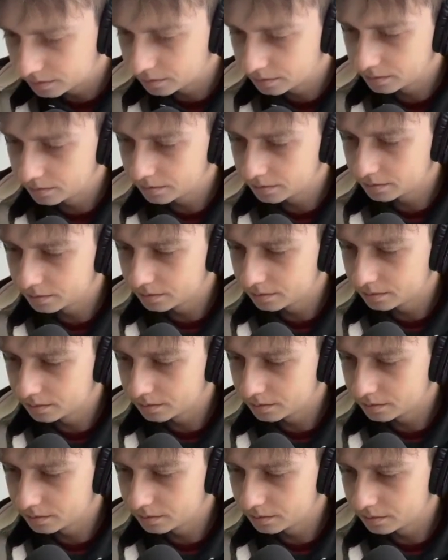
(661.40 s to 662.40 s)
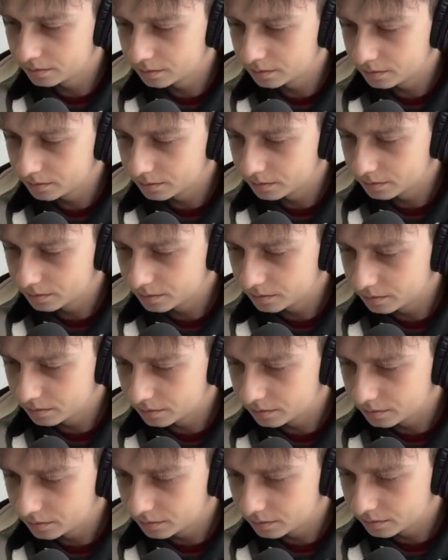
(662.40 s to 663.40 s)

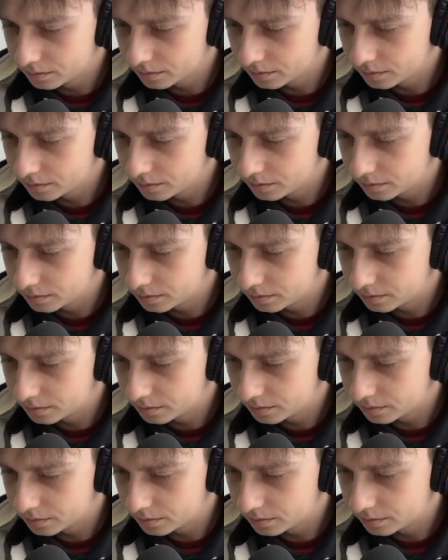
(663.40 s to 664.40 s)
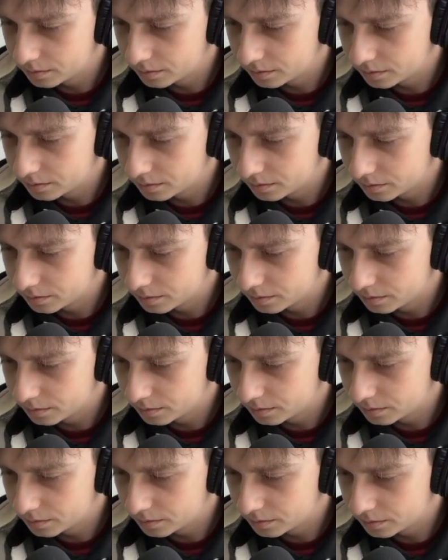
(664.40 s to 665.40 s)

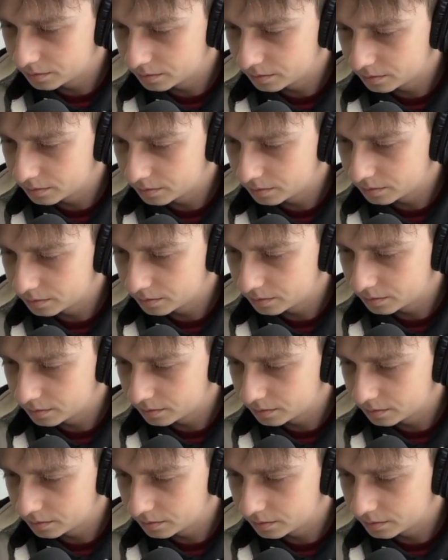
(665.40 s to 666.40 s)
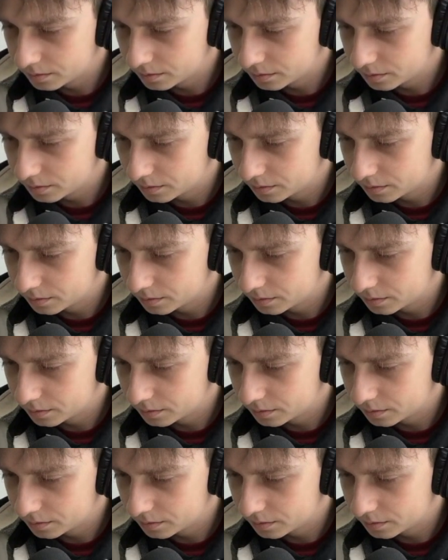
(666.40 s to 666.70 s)
This person isn't speaking.